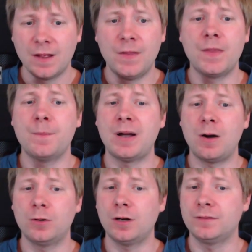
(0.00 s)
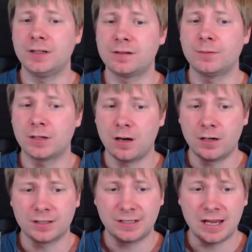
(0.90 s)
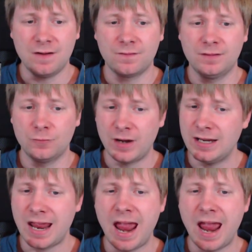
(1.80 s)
that the power of disregard gave great